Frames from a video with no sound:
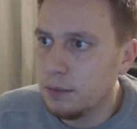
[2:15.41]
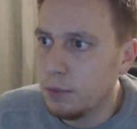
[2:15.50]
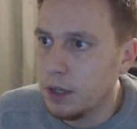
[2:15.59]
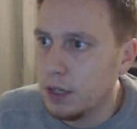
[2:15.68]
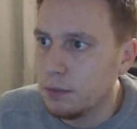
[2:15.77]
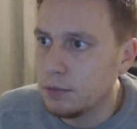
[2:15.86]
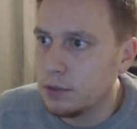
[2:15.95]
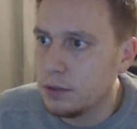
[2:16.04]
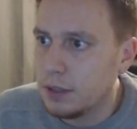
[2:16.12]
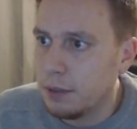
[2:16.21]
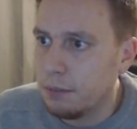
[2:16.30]

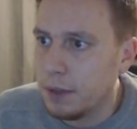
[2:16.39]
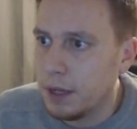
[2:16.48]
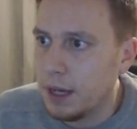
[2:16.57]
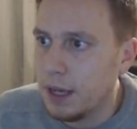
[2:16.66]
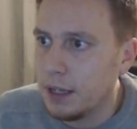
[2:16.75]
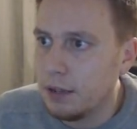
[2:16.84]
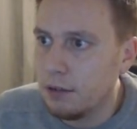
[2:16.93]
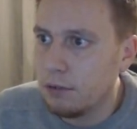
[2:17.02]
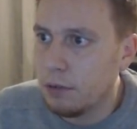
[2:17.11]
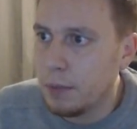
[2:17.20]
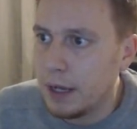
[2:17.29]
Williams, Dembele,
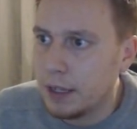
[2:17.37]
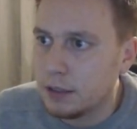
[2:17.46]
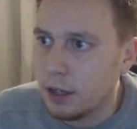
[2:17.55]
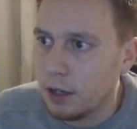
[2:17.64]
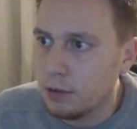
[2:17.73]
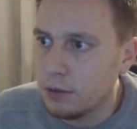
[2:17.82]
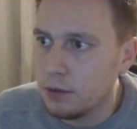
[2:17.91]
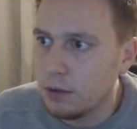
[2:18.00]
Roberto.